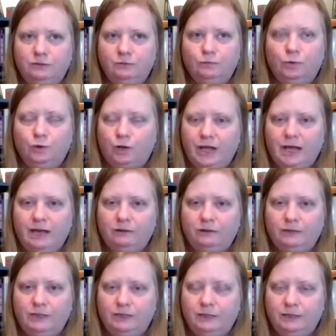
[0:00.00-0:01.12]
working
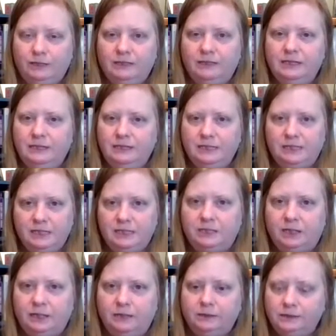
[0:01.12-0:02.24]
out the
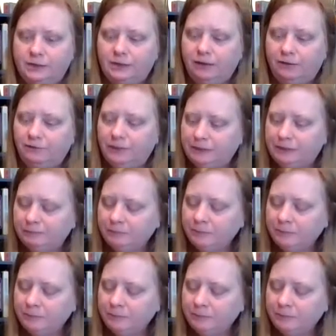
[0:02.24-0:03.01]
details of it.